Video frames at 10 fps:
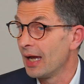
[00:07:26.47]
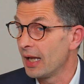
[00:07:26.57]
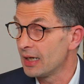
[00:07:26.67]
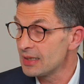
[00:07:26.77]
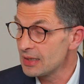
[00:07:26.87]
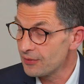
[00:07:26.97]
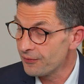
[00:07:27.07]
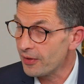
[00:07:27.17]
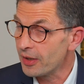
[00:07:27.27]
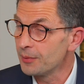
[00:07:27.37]
And this is a
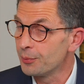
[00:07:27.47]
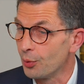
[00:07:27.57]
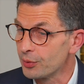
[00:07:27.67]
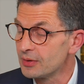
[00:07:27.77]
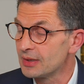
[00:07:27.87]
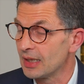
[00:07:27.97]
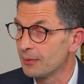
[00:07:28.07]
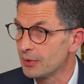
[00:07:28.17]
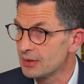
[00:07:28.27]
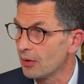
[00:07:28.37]
very important
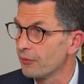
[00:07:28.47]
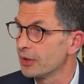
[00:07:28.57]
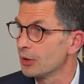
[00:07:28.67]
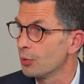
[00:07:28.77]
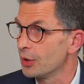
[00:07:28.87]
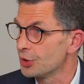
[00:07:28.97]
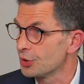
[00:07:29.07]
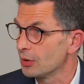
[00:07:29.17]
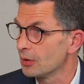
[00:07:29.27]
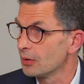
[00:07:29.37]
element of the equation,